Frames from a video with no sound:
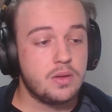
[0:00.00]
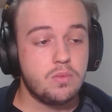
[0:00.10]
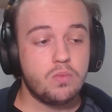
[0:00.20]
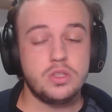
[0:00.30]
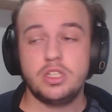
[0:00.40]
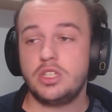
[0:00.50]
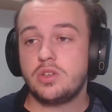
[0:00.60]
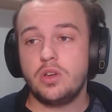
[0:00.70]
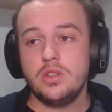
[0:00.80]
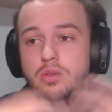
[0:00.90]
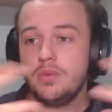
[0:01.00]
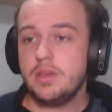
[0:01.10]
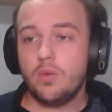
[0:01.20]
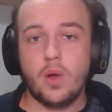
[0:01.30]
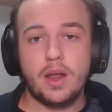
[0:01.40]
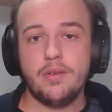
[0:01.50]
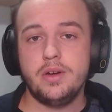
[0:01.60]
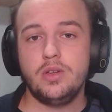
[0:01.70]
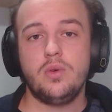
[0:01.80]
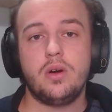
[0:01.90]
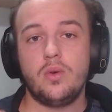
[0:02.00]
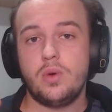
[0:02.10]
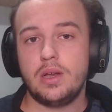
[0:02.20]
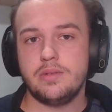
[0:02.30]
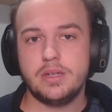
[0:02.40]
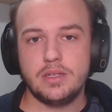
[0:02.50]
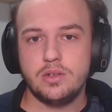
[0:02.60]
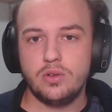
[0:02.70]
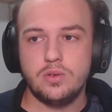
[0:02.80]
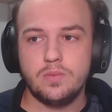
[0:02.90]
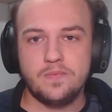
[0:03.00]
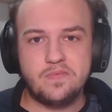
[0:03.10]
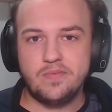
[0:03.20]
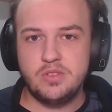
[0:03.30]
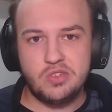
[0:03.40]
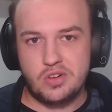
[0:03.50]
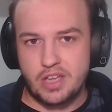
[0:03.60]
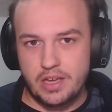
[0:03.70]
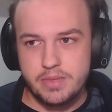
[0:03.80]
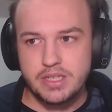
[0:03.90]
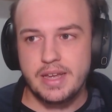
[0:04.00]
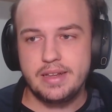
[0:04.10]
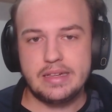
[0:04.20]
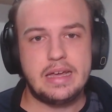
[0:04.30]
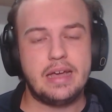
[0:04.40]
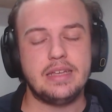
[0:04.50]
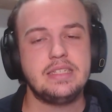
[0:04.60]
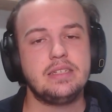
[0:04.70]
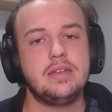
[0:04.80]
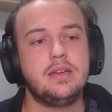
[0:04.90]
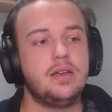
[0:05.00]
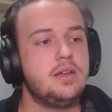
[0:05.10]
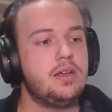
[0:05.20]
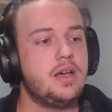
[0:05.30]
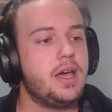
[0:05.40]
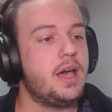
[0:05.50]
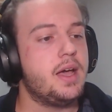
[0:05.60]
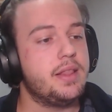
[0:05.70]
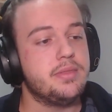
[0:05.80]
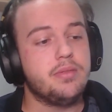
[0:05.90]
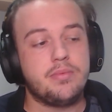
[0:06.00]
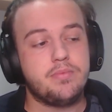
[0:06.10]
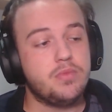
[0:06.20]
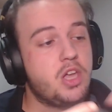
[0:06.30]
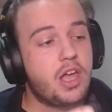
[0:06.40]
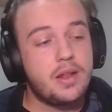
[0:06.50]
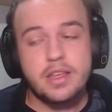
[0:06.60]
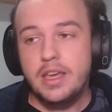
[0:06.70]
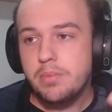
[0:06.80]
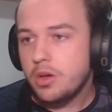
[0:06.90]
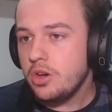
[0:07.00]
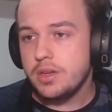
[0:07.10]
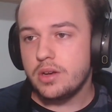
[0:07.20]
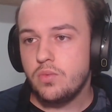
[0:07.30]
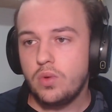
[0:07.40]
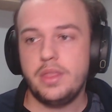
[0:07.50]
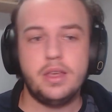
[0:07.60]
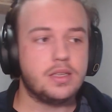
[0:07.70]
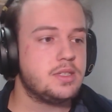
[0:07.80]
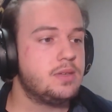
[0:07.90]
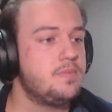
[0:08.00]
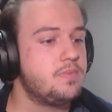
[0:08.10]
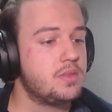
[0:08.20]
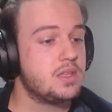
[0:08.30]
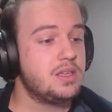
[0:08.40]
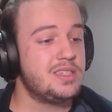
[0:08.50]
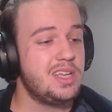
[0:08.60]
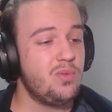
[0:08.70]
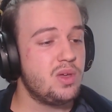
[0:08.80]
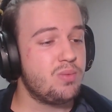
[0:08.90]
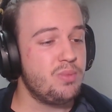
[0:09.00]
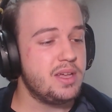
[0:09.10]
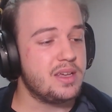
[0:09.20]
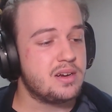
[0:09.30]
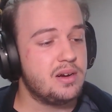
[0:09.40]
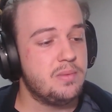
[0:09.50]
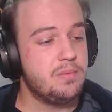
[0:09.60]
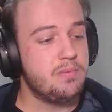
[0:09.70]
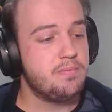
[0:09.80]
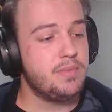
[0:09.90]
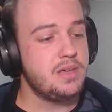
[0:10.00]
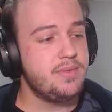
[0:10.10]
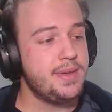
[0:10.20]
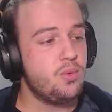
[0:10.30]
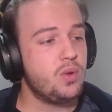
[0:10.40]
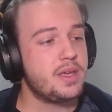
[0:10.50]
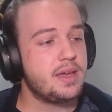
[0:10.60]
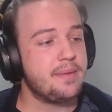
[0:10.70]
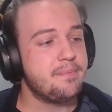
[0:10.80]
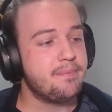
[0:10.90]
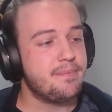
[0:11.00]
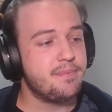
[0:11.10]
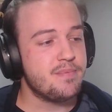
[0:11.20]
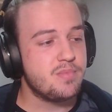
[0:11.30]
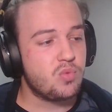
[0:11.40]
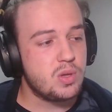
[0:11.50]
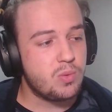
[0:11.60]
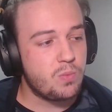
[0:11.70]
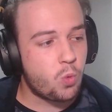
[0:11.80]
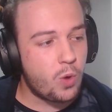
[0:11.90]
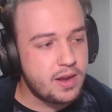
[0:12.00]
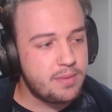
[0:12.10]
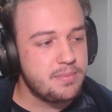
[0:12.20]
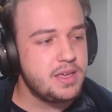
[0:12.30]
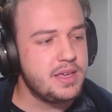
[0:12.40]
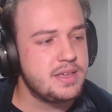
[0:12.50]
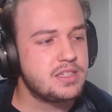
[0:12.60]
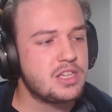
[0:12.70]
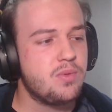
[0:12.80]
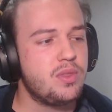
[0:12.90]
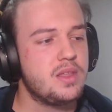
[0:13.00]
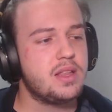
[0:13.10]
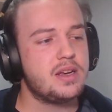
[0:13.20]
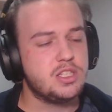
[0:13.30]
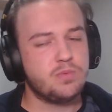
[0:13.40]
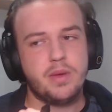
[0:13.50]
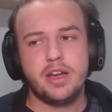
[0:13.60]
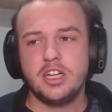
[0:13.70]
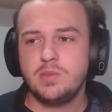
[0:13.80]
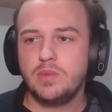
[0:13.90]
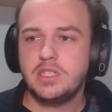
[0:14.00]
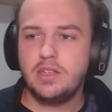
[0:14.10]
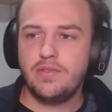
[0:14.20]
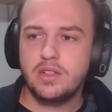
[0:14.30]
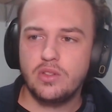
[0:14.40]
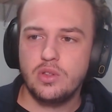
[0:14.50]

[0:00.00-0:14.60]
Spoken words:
which is going to be whatever you want, whatever your game design has, and you can keep going with this. Same with player. Maybe we want to make something that is very specific to the